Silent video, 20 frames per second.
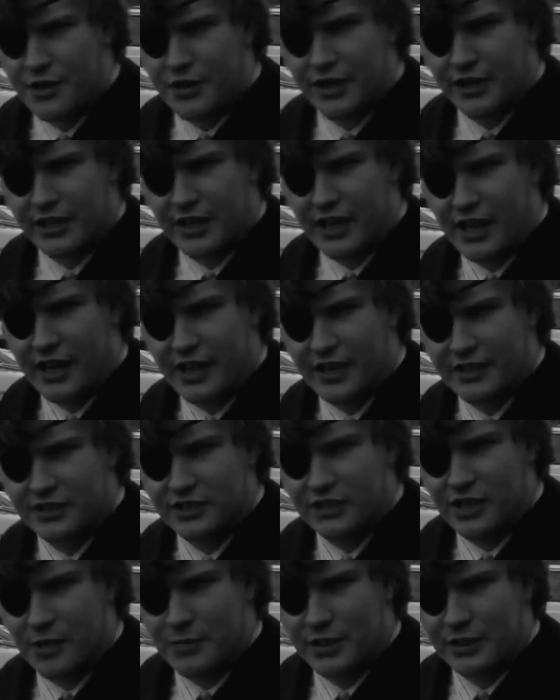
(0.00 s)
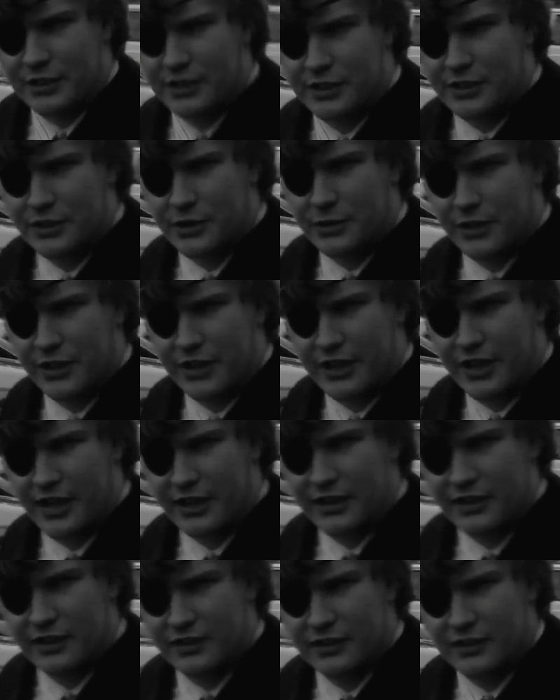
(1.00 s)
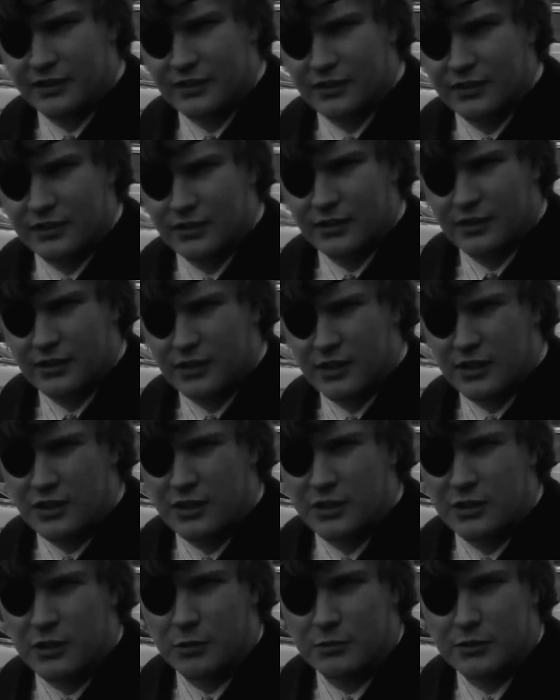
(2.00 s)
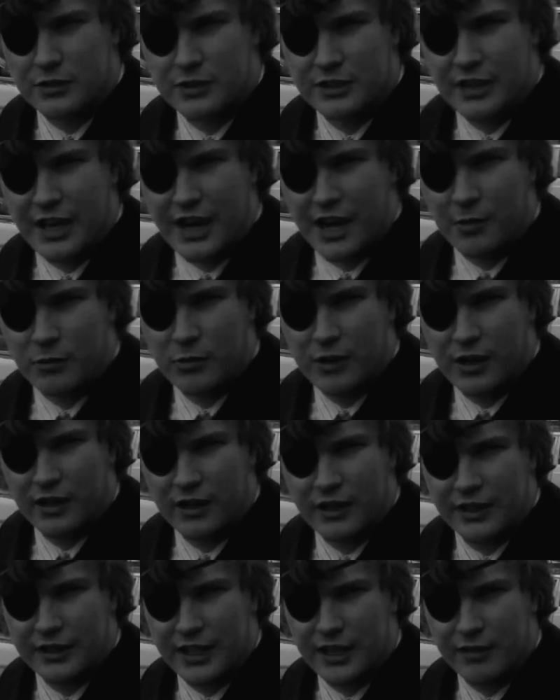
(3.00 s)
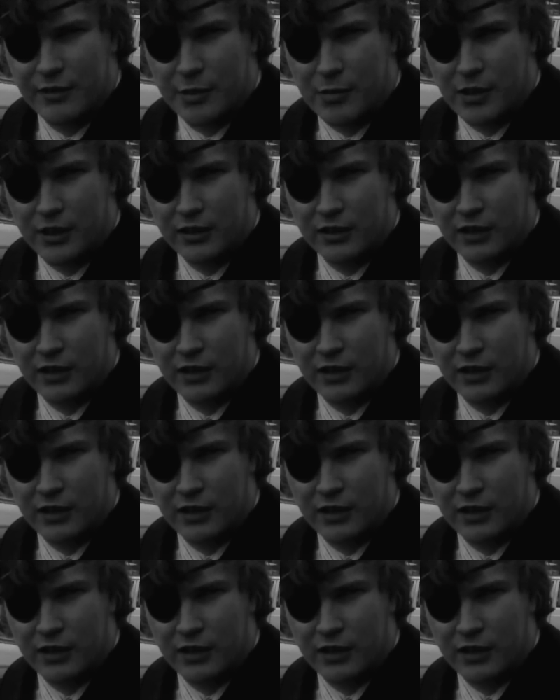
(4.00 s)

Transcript: think I had something to do with that? You know damn well I gave up on